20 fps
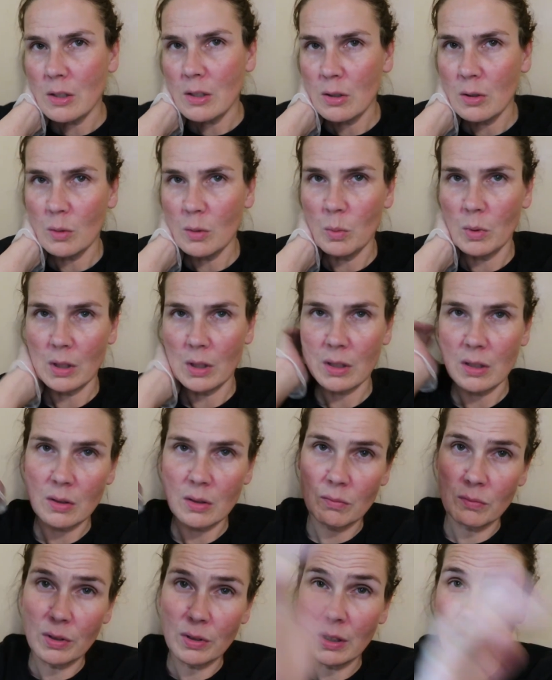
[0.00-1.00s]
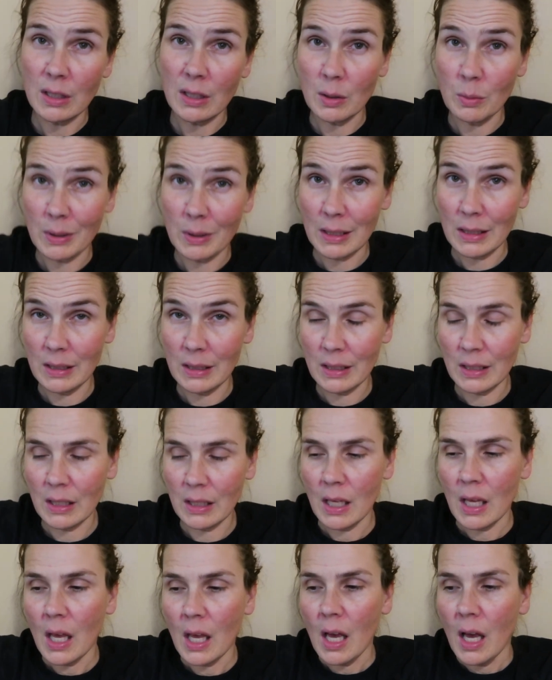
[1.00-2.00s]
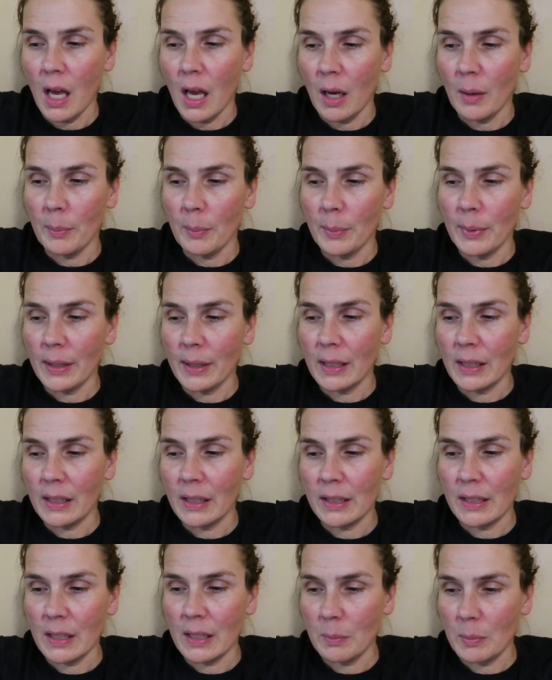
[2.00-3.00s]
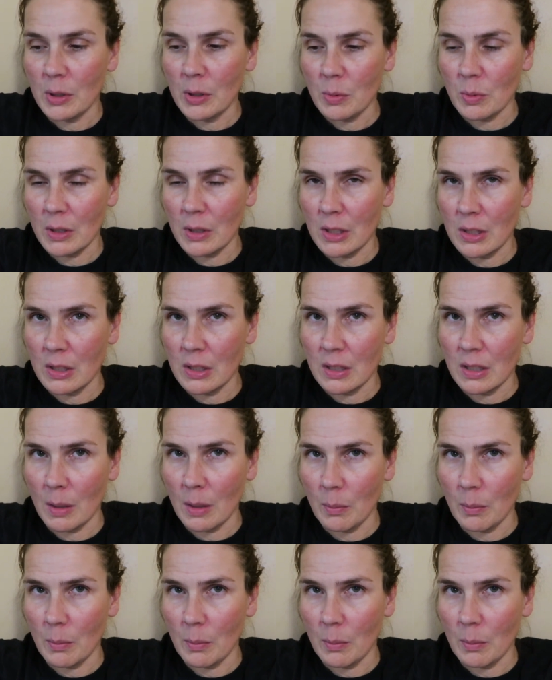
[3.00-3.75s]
2 worked really quickly, but between